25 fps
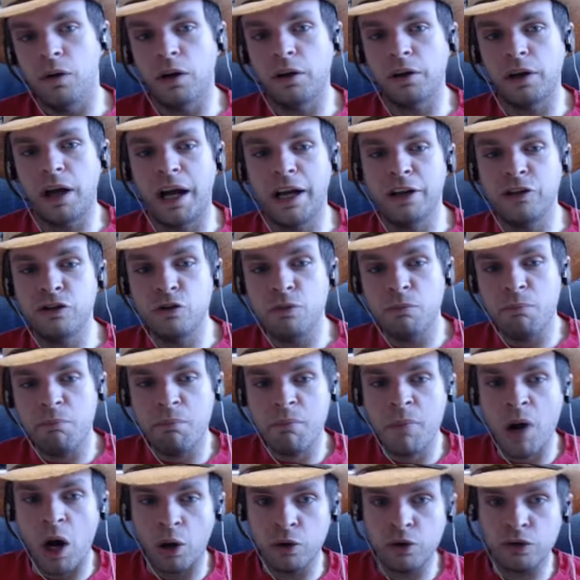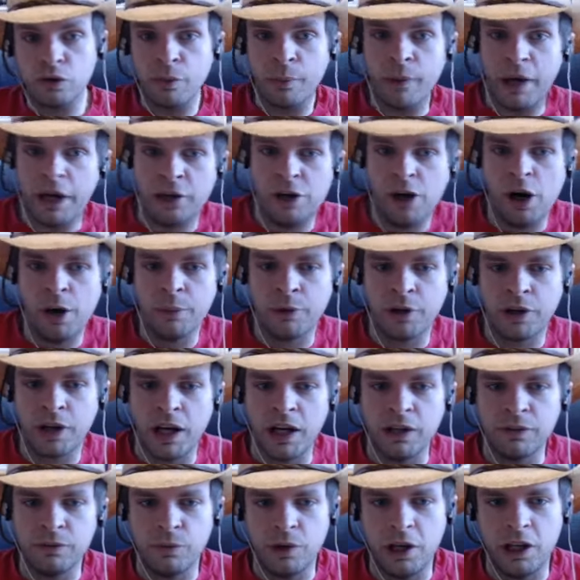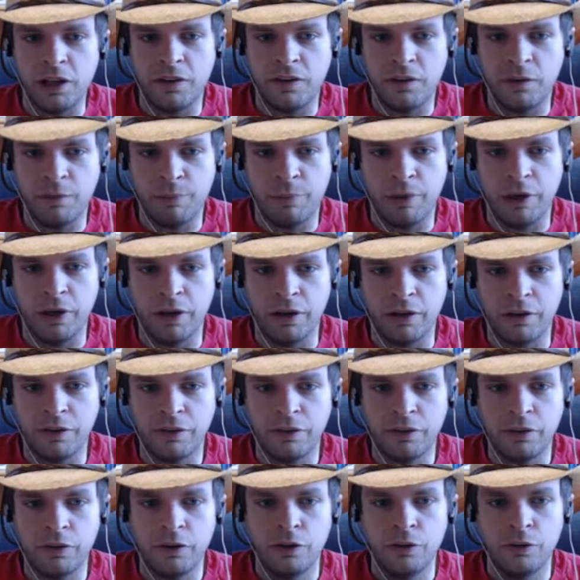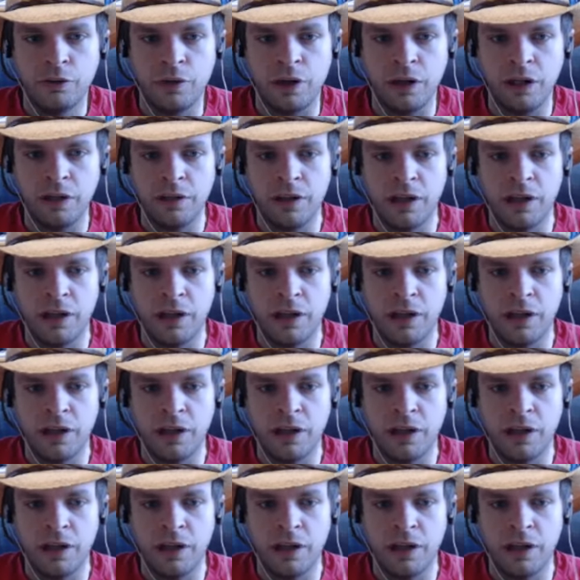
I do most of my Gnomeregan raids in pugs, right?